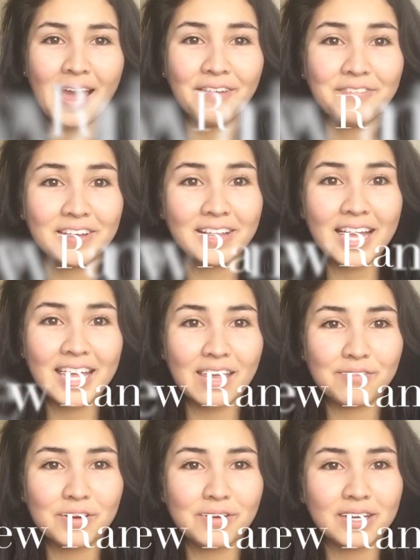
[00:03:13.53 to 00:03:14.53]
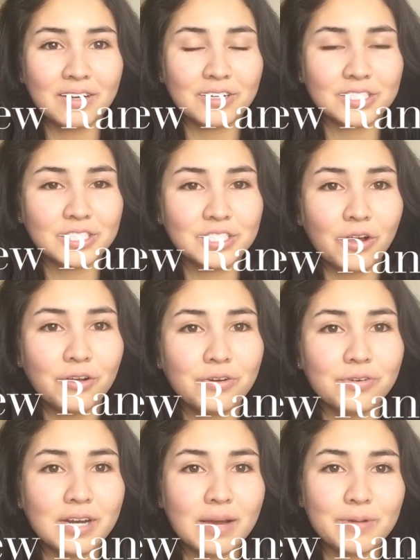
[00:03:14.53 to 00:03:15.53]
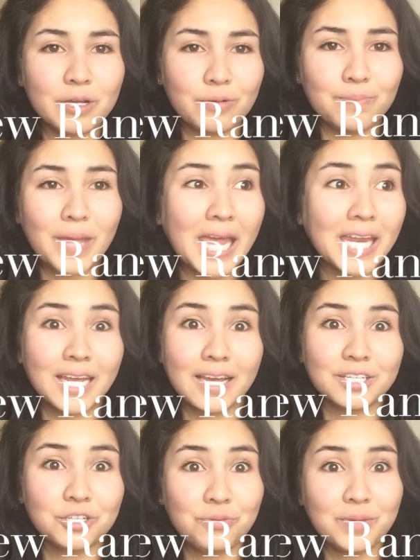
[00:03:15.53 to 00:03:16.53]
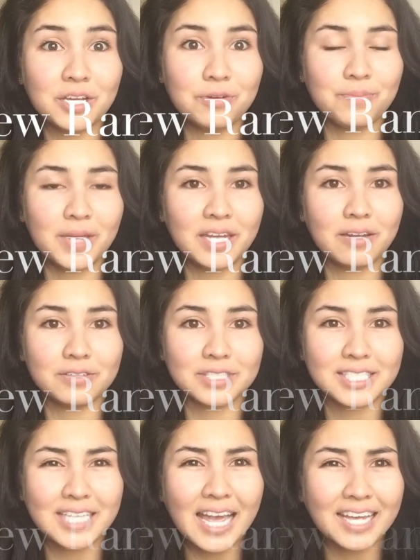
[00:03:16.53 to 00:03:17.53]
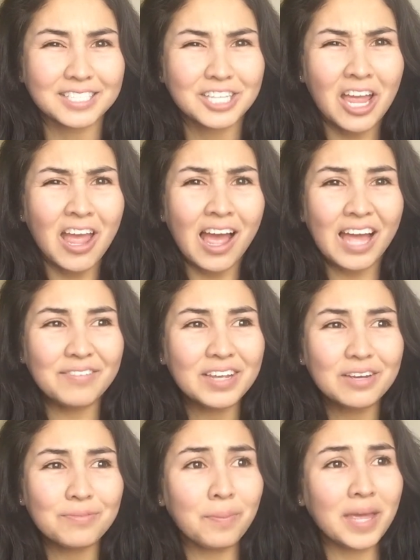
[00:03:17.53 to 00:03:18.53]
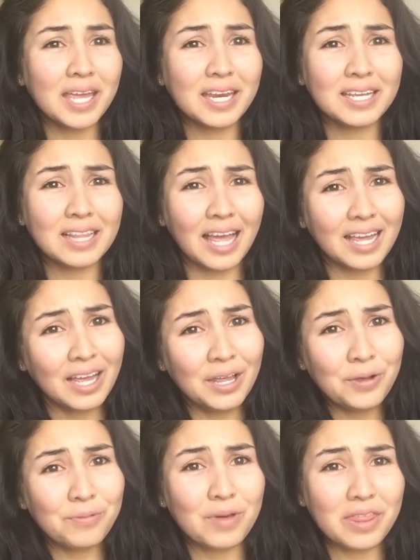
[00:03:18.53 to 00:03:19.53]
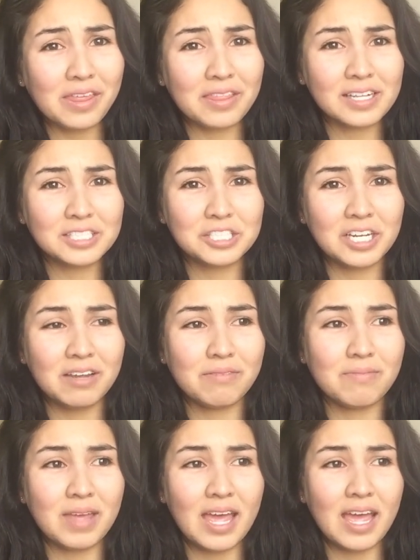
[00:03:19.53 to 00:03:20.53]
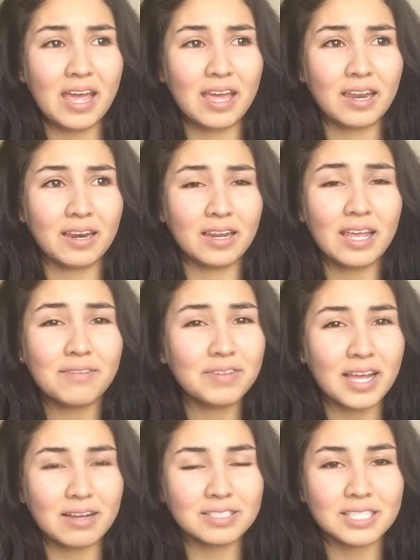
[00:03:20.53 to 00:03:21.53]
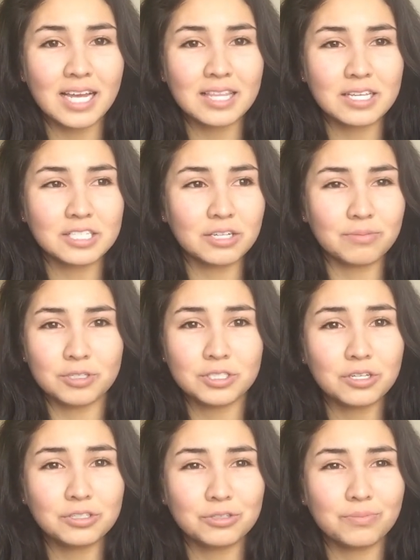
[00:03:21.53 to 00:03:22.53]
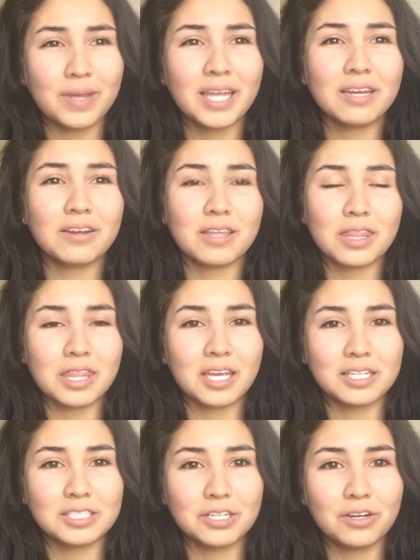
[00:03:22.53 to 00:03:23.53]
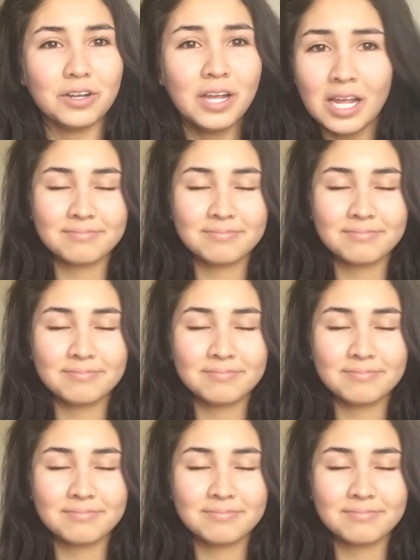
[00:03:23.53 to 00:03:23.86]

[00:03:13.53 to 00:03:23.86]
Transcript: I feel like everyone got so caught up in competing. I don't mean competing on stage. I mean competing like within the gym and even outside the gym on social media and things, you know.